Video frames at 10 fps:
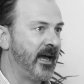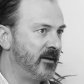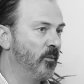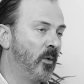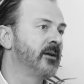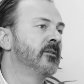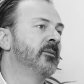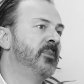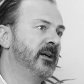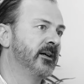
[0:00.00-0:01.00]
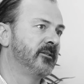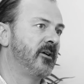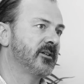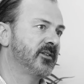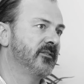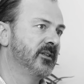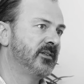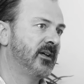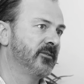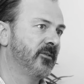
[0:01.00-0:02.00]
A one of the big unlocks for
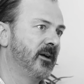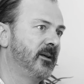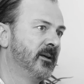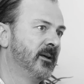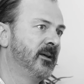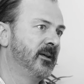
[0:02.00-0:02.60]
this country